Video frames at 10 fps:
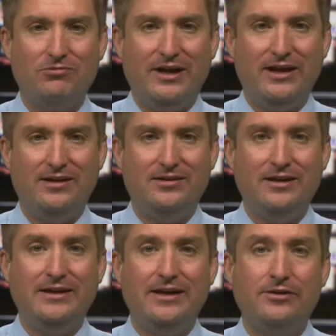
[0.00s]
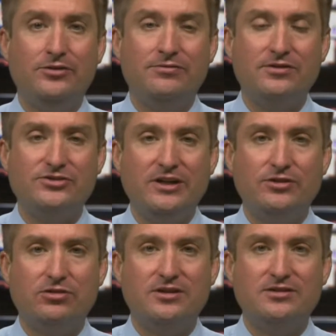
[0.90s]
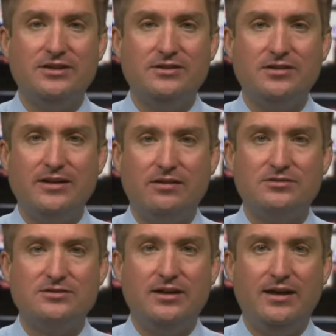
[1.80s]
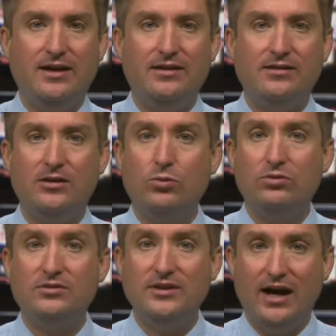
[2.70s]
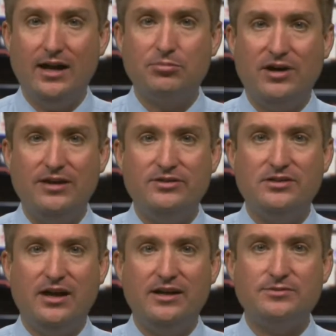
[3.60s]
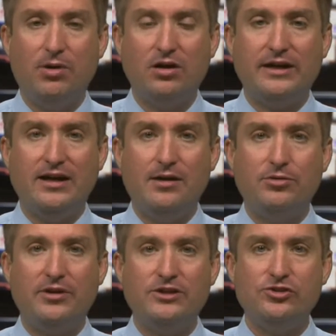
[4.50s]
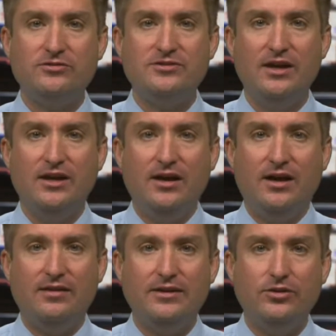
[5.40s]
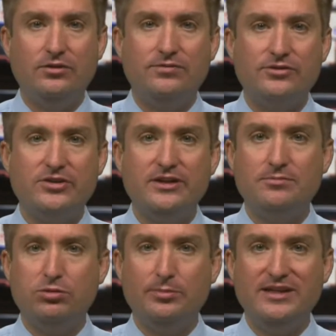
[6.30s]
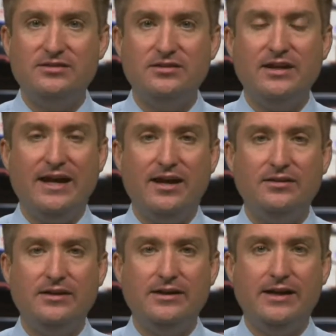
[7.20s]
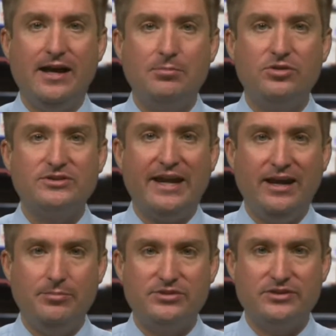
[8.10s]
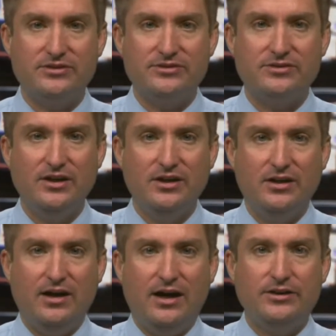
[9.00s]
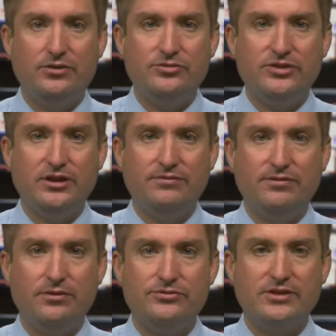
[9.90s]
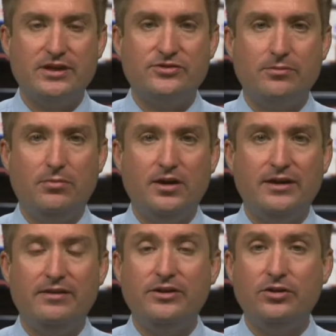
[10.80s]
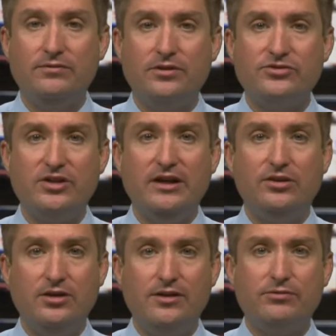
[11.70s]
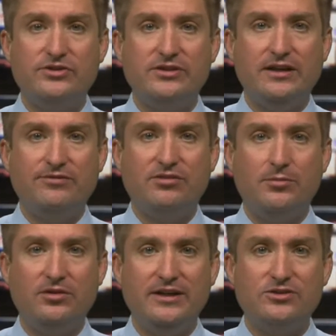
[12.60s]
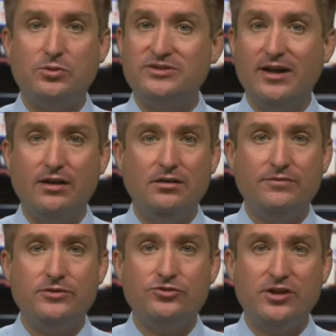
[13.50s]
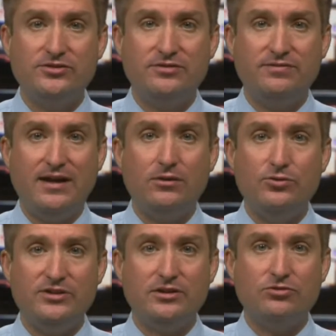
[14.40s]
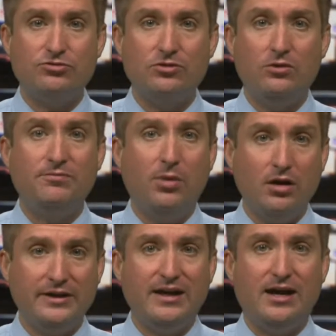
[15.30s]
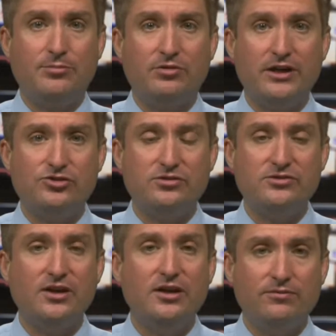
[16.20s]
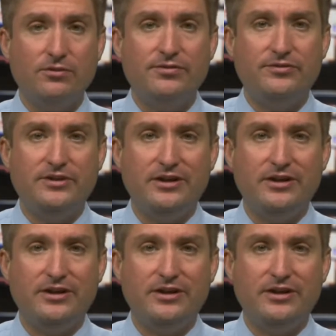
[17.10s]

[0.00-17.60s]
Wren. Indiana University trustees announced today that they will not privatize parking operations on the university's Bloomington and Indianapolis campuses. IU CFO says the money the university could have received from a lease was not enough to justify losing control of parking operations for 50